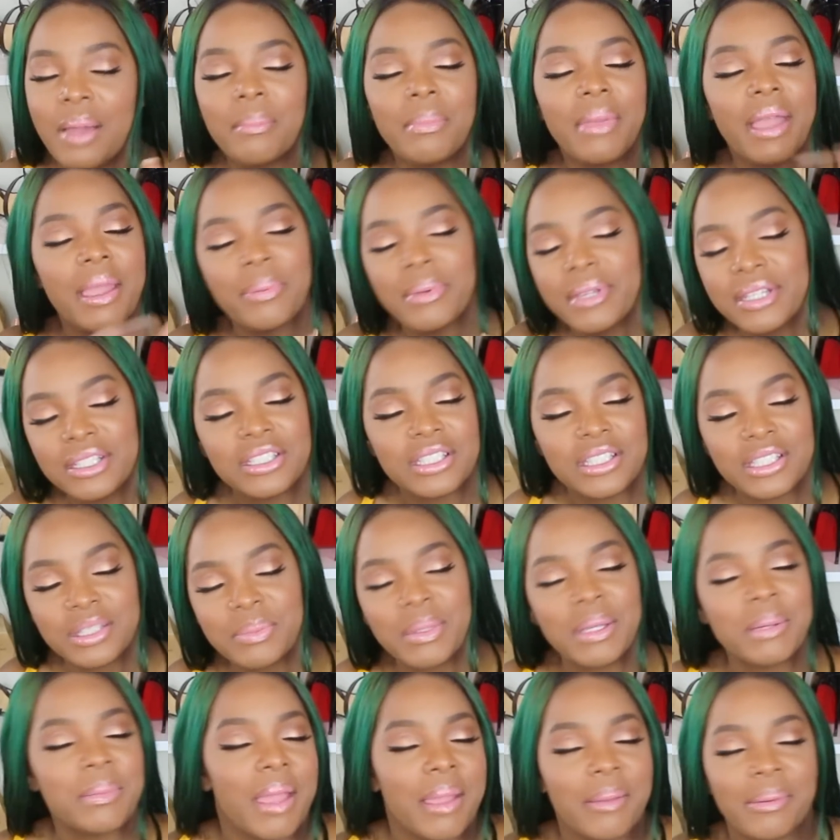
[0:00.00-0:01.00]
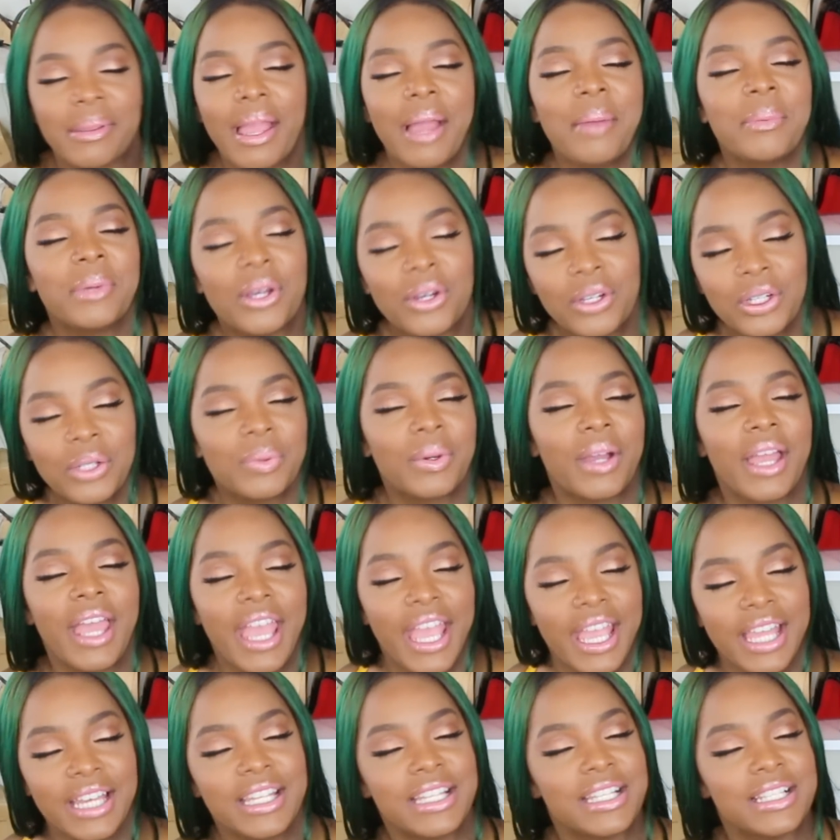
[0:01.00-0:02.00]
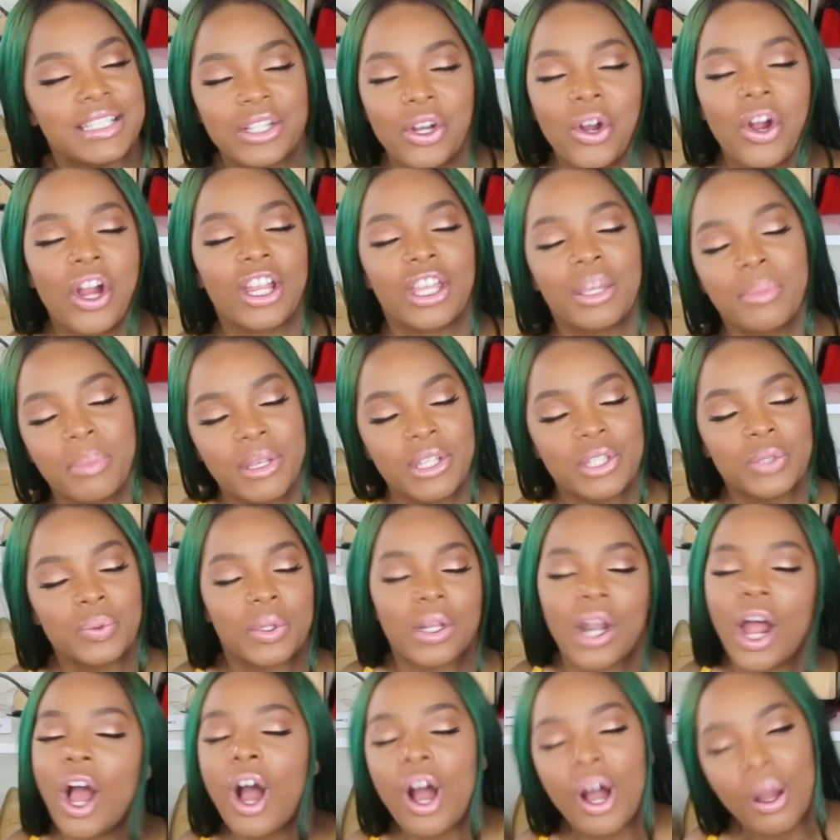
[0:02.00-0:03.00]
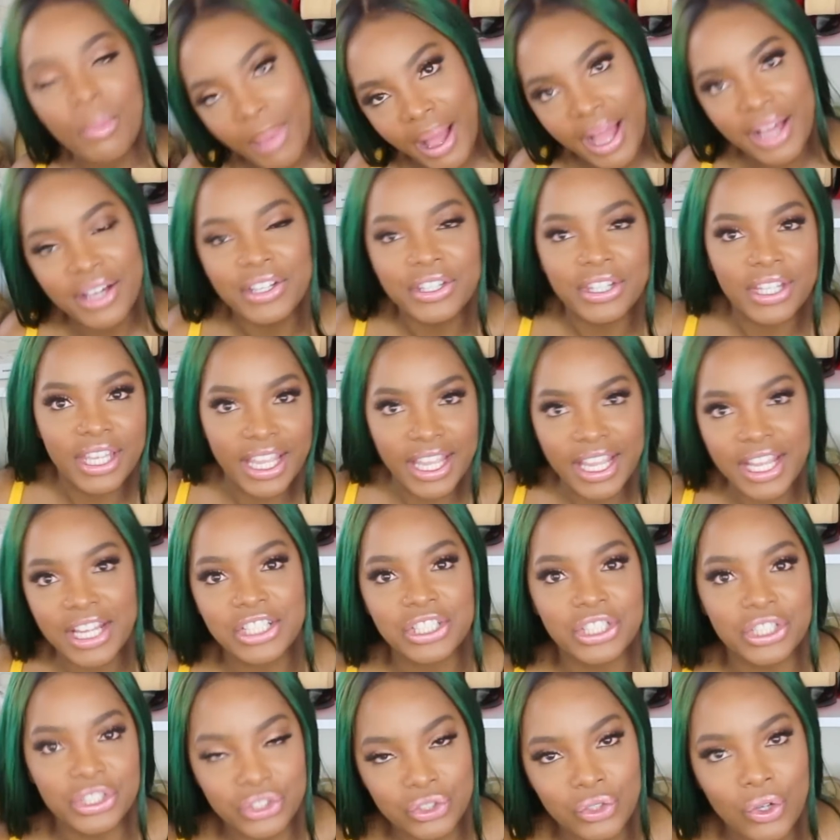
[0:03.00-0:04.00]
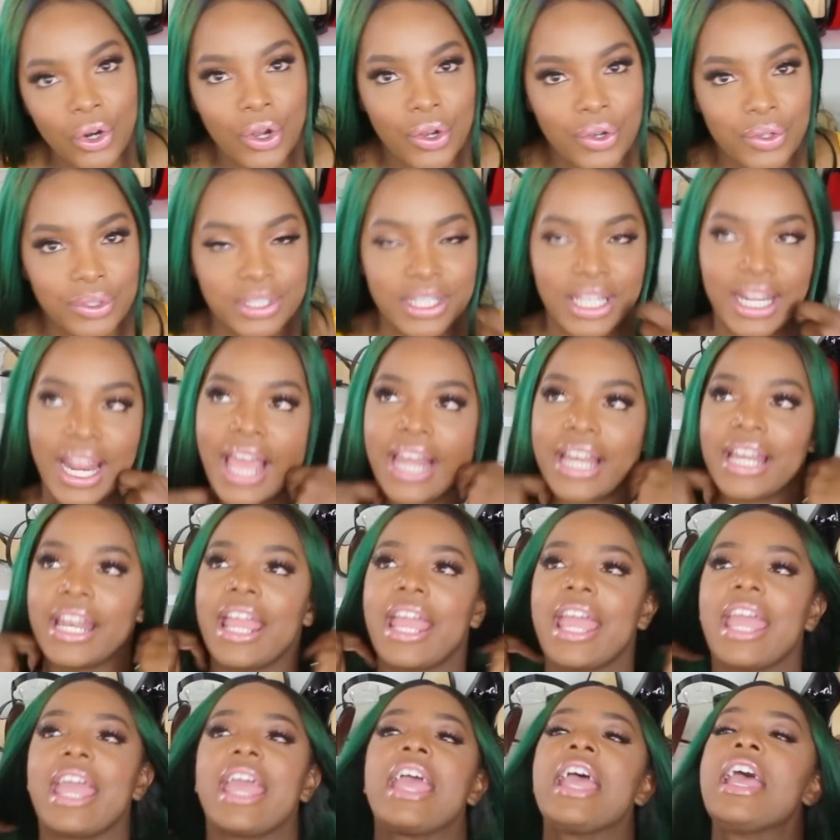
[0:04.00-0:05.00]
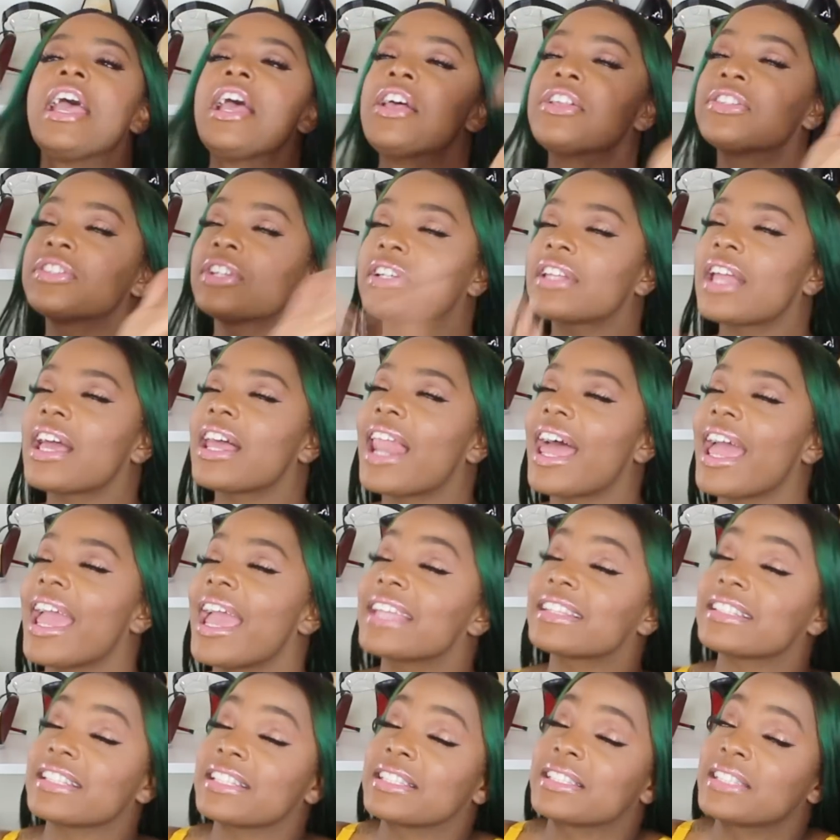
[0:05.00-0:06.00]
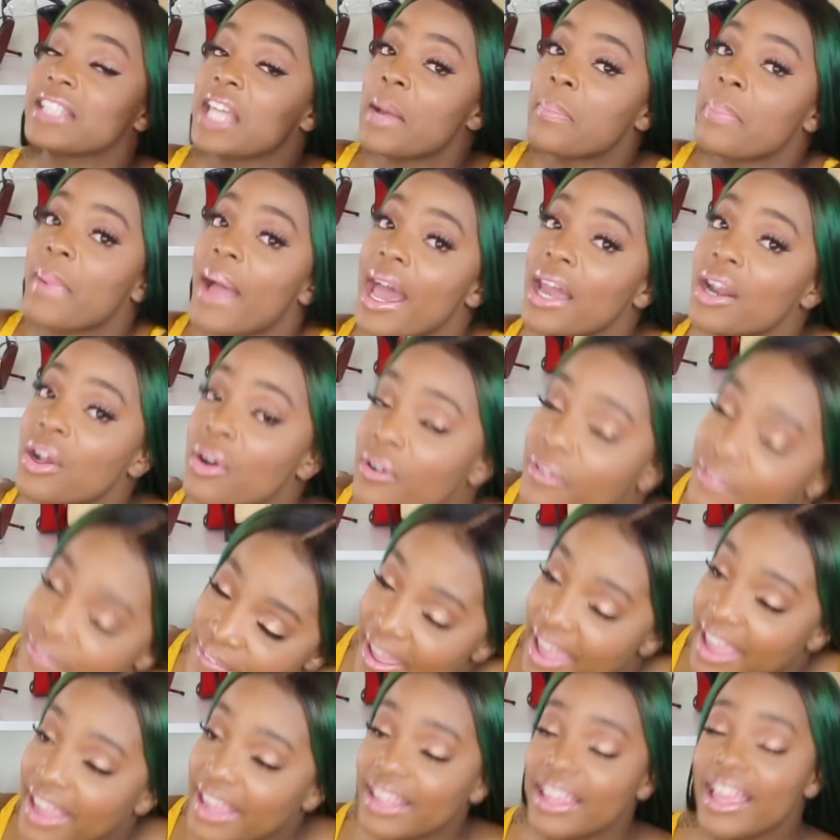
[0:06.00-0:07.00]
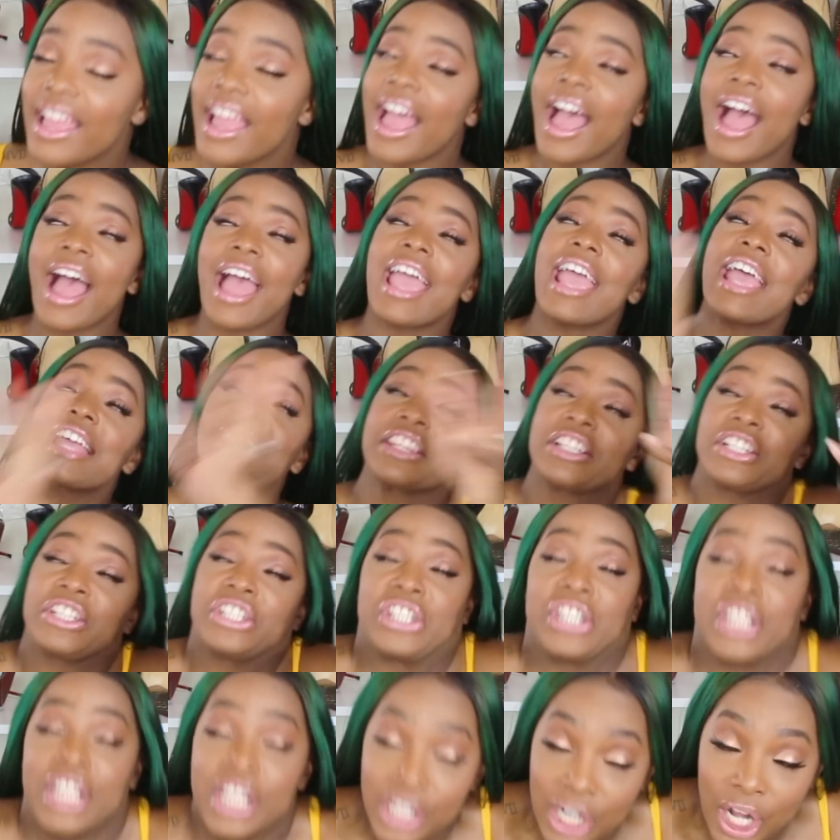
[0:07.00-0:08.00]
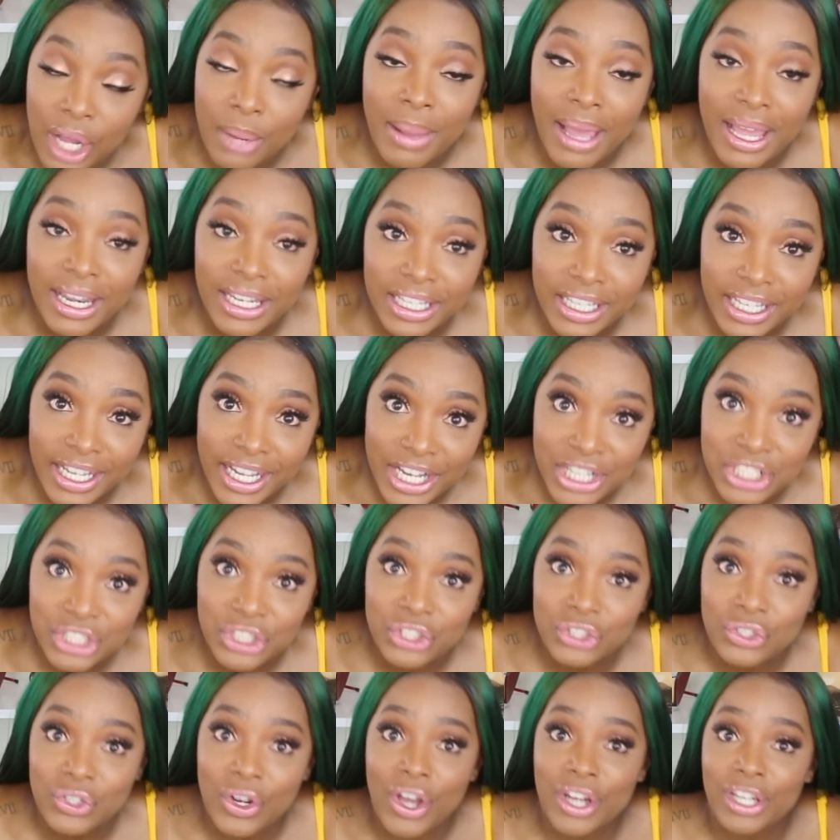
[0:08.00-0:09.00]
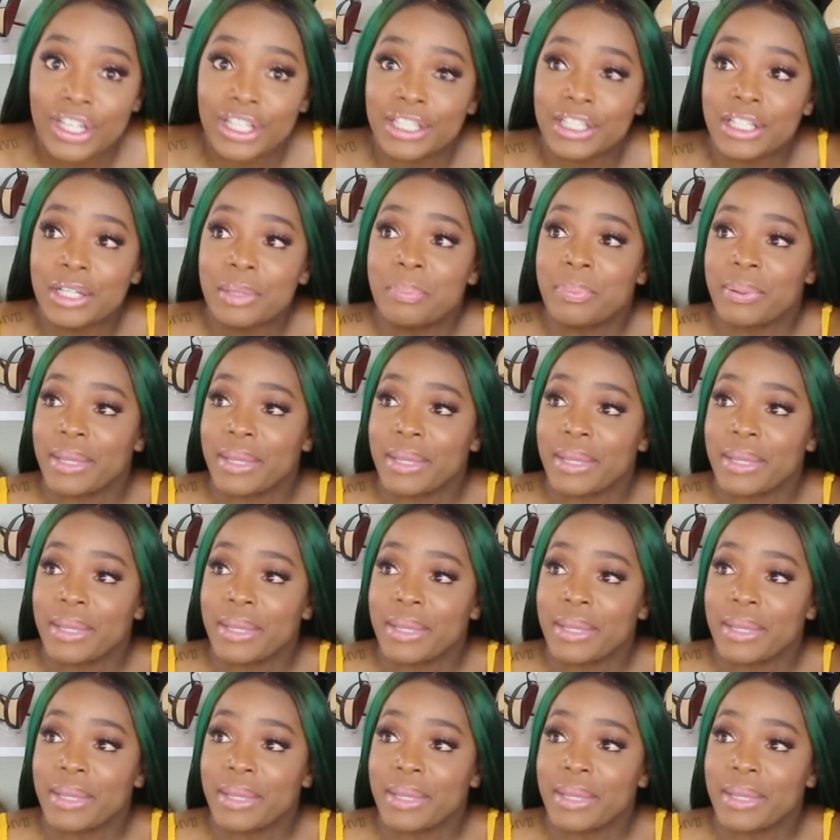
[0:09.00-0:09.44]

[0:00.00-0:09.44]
maybe it's just me. Maybe I'm the only one had these arguments with all my other edge controls that I had. So, y'all, I had to step out on fate. I had to cheat on my little edge control a little